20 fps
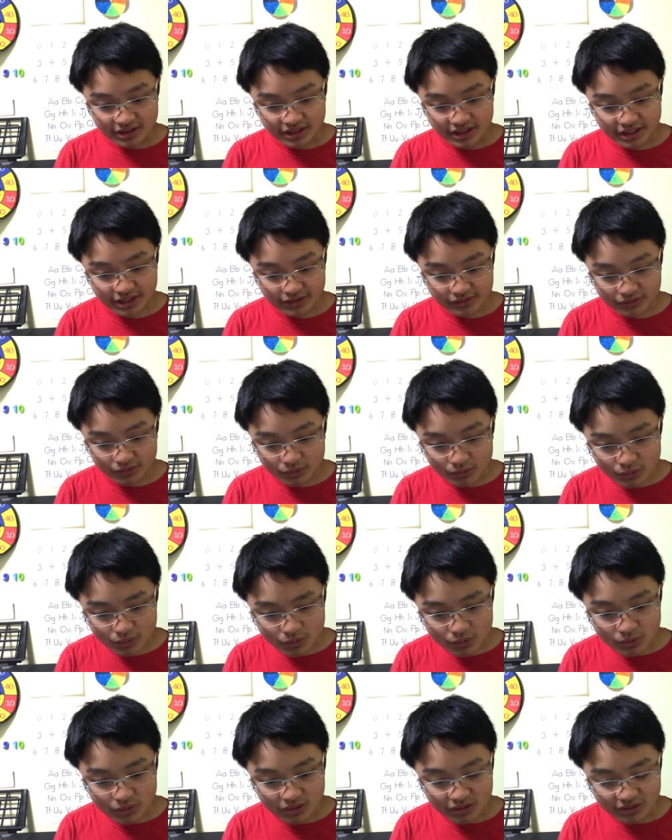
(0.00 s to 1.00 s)
And
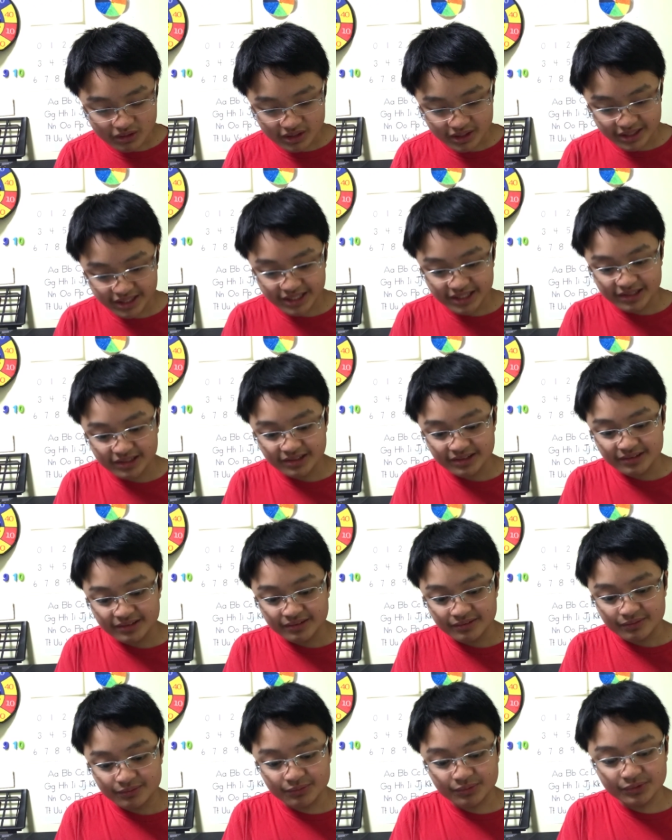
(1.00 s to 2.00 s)
ooh,
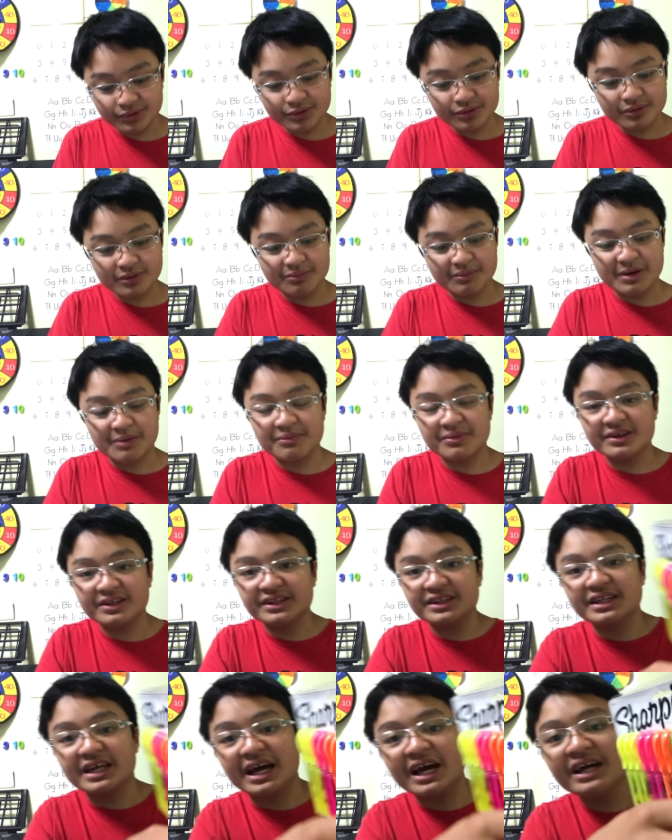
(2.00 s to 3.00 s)
would you remember
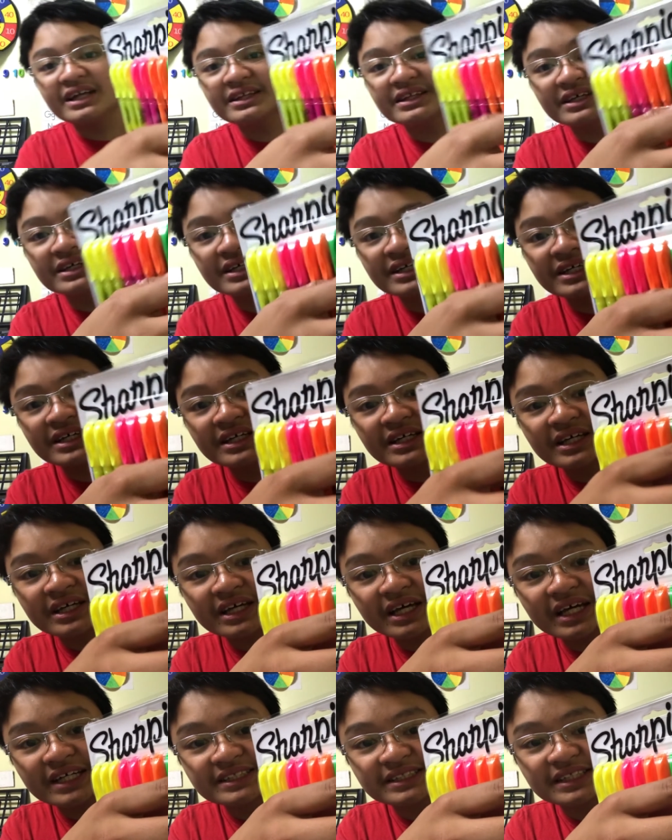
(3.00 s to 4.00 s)
that?
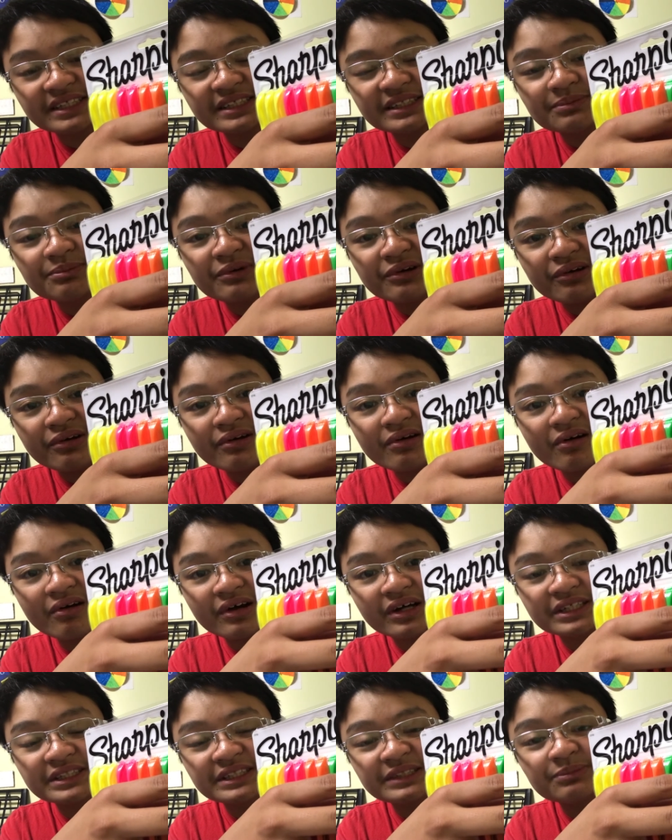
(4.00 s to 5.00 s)
It's a smear
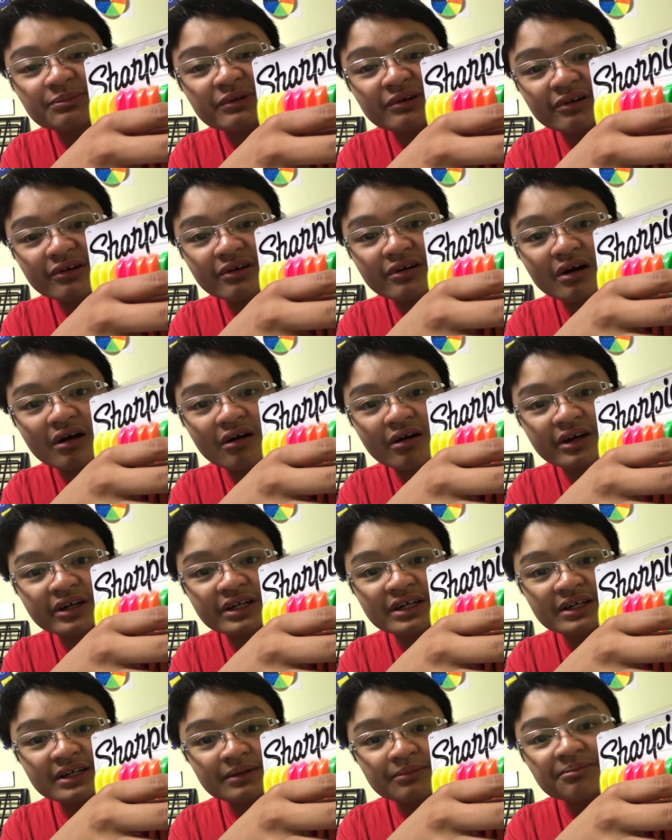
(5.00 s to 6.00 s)
guard. Smear guard
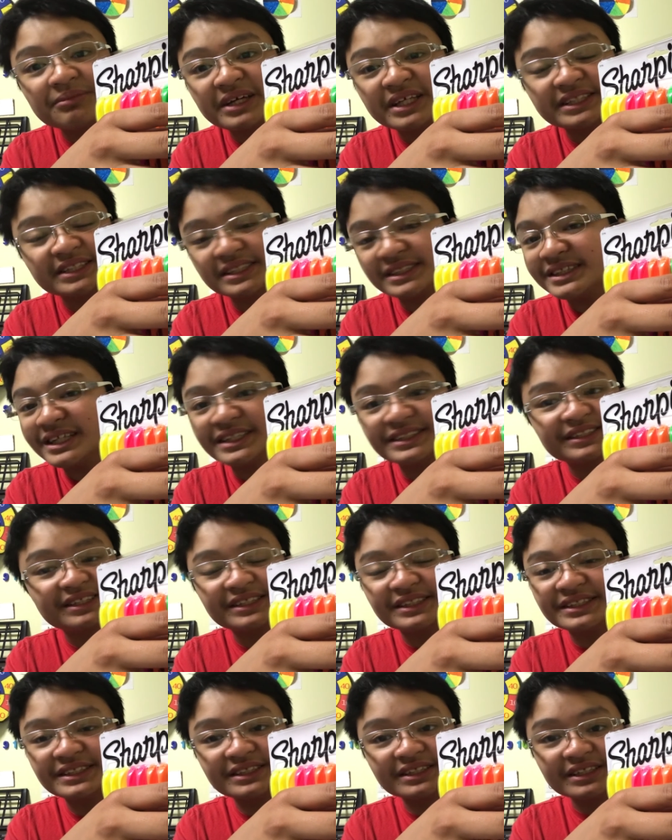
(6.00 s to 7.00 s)
means
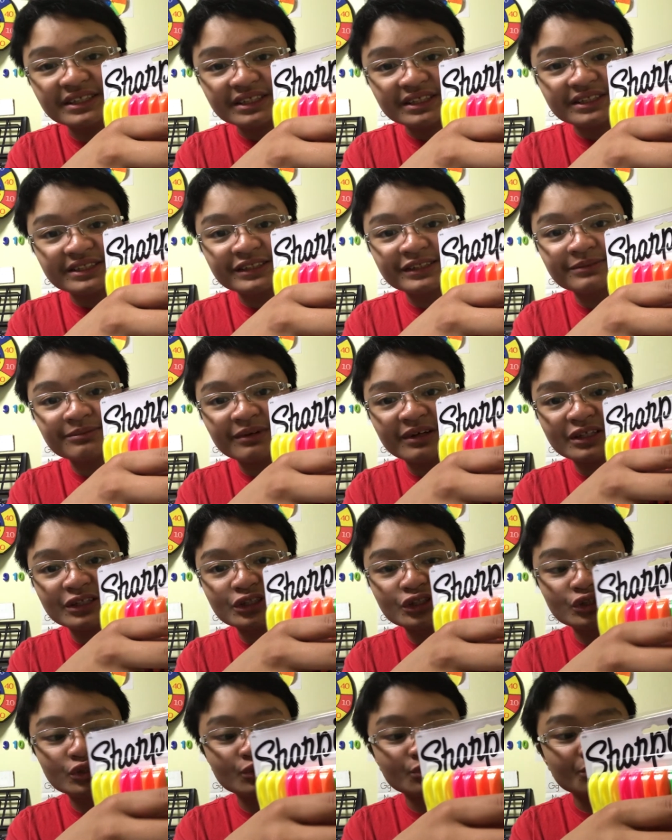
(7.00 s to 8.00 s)
doesn't
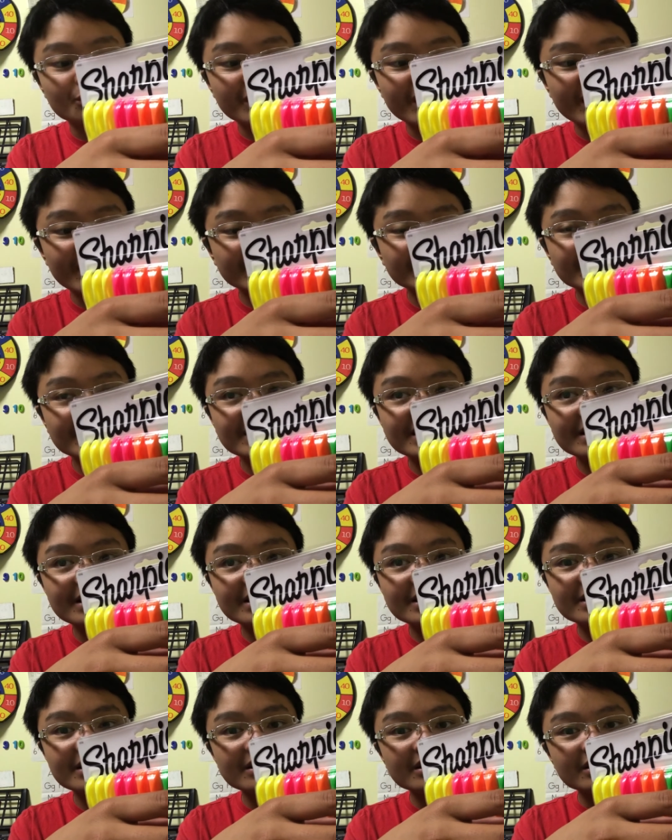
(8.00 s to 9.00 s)
smudge to
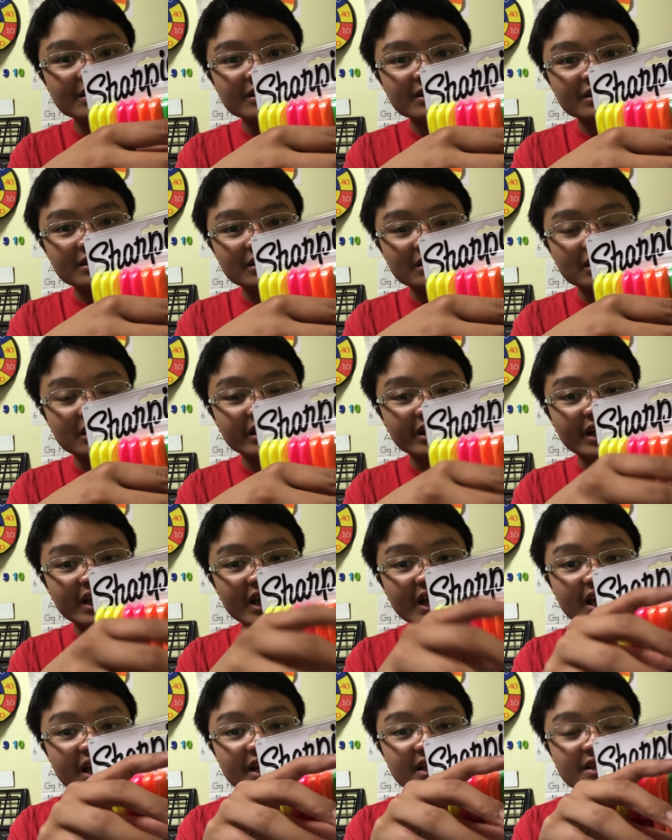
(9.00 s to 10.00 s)
any like
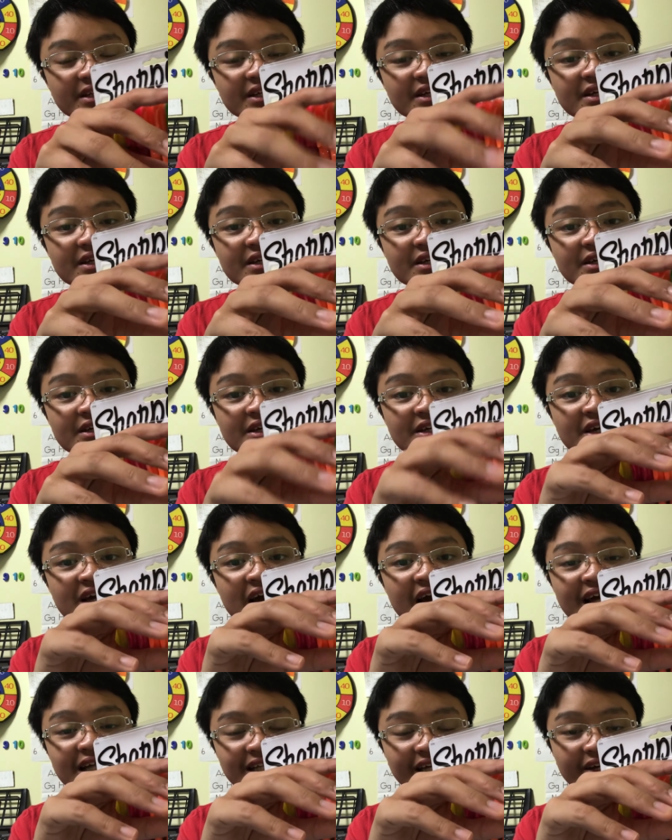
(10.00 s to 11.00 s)
any
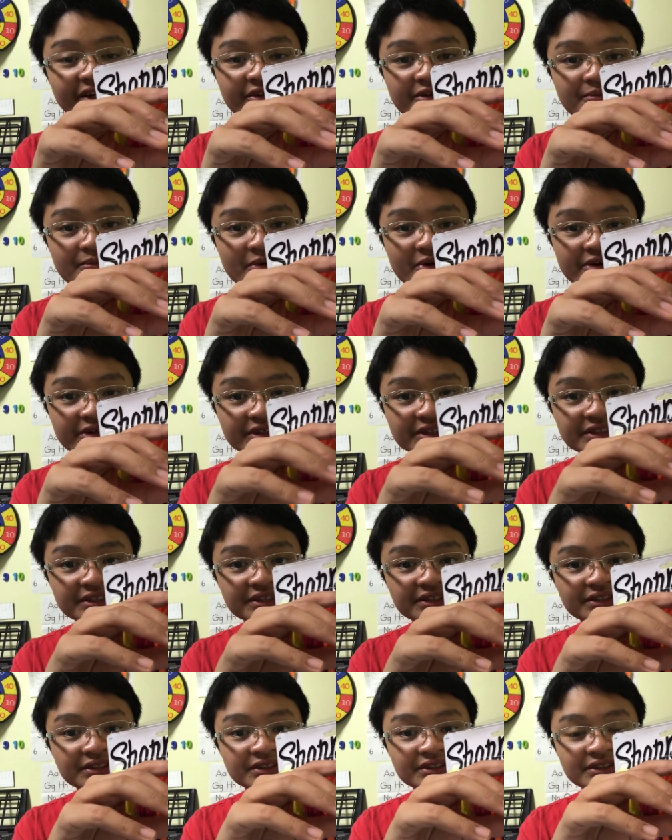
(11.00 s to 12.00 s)
highlighter
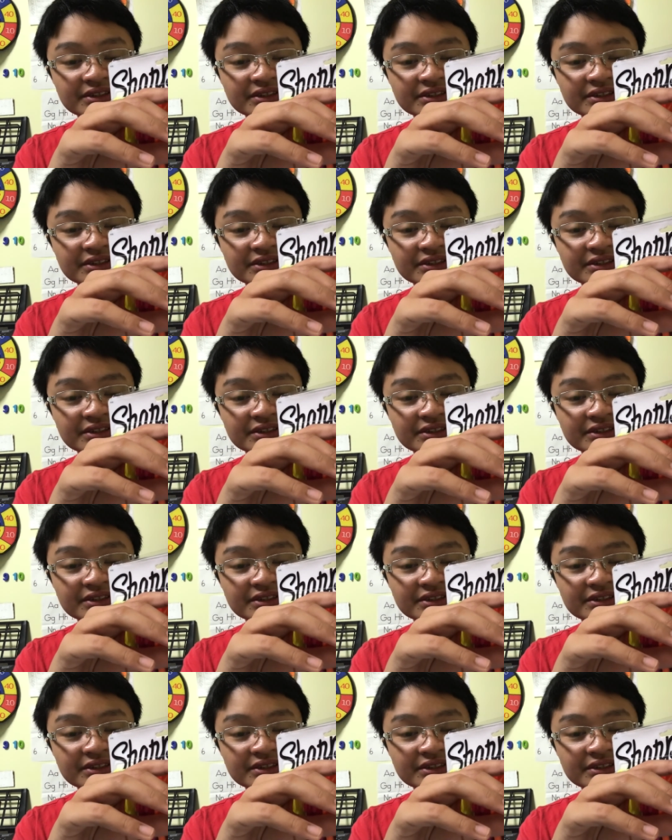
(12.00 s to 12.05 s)
marks